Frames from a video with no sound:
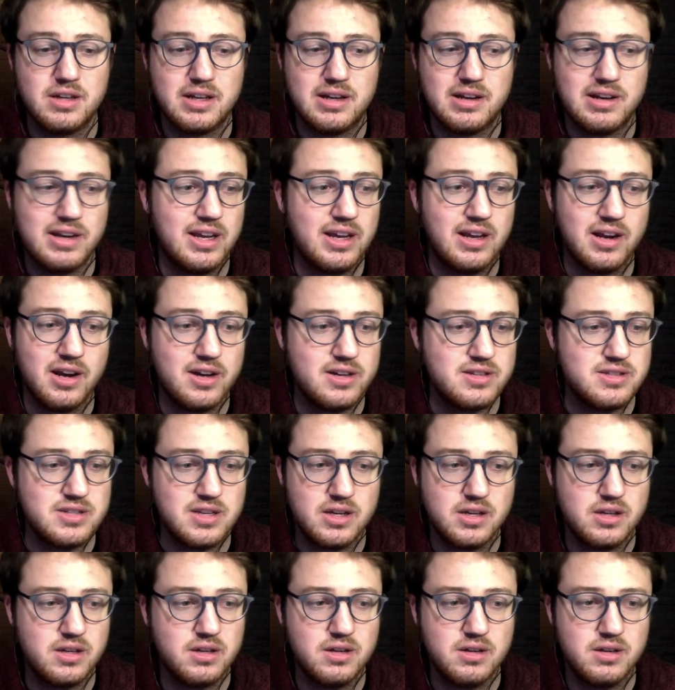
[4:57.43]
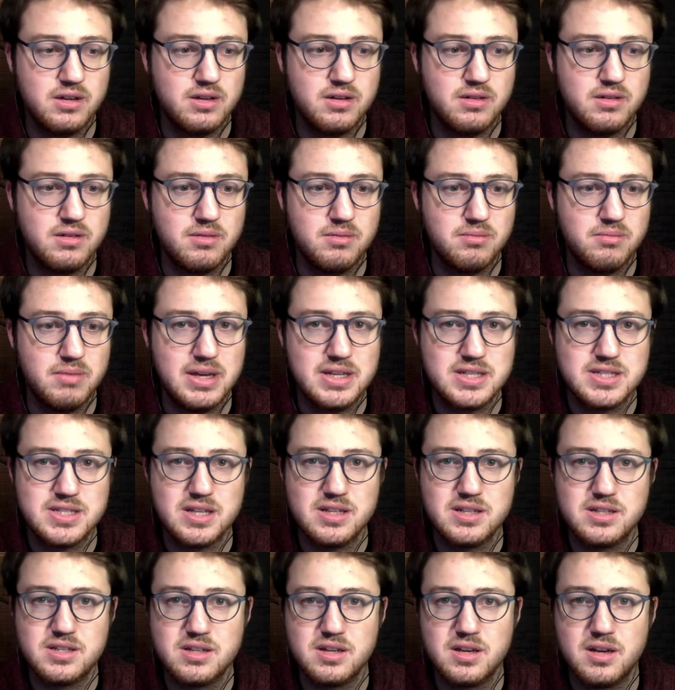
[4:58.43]
legalizing makes
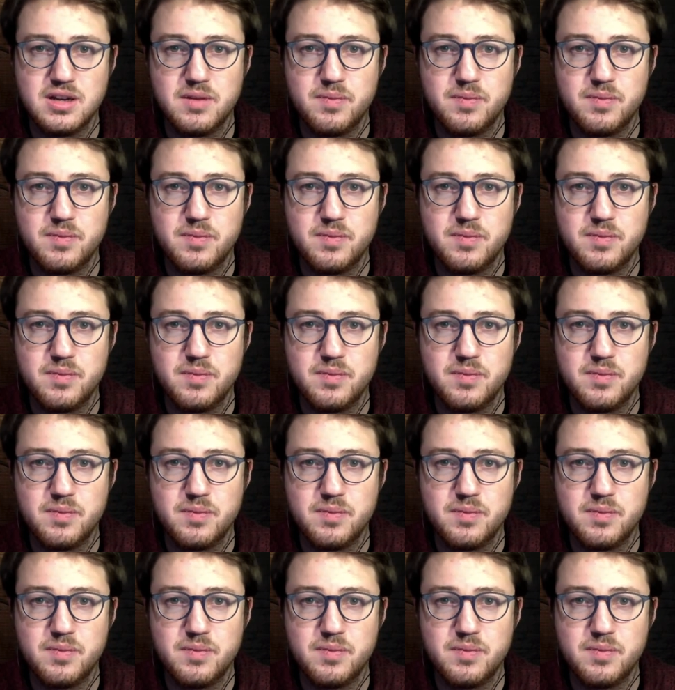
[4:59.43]
it